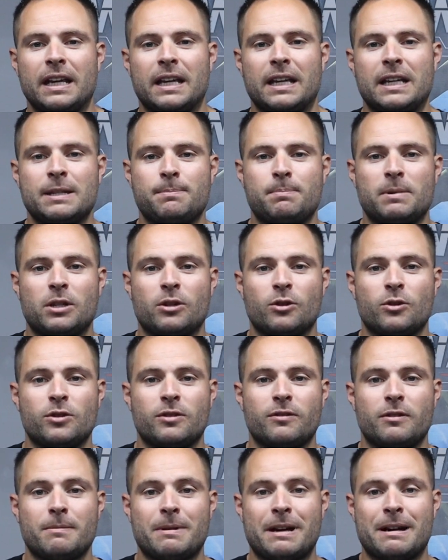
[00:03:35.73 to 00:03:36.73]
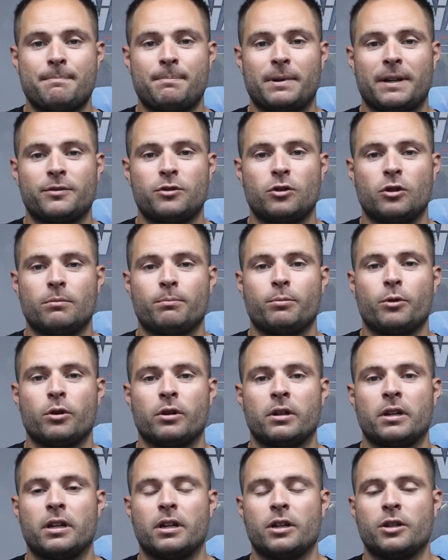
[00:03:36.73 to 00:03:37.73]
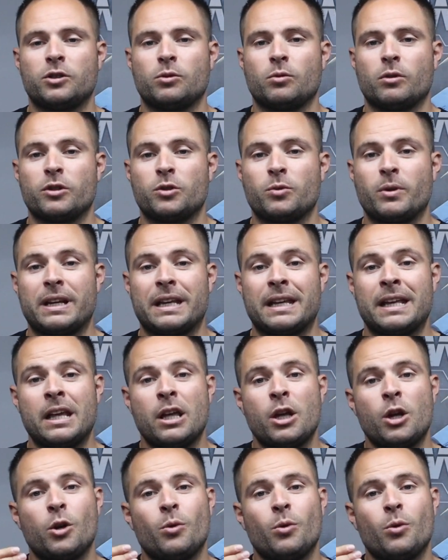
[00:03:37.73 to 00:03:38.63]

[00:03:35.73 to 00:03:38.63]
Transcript: is because of the amount of buffs you can put on a, a squad of 20,